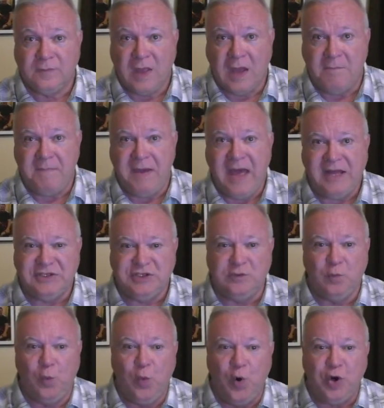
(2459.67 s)

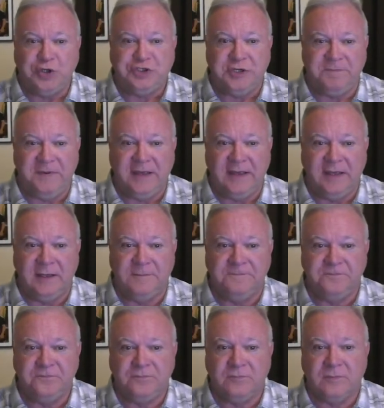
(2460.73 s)
Imagine worshiping
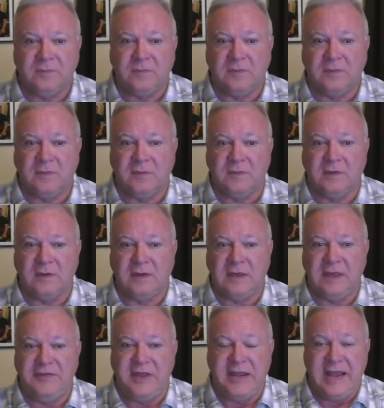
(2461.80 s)

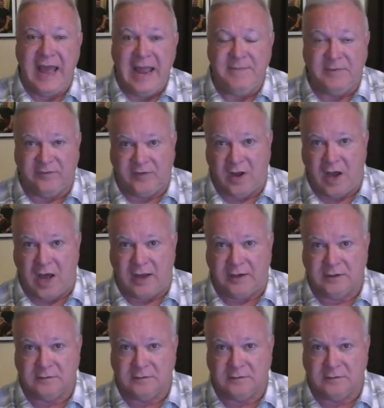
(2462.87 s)
in the name of God,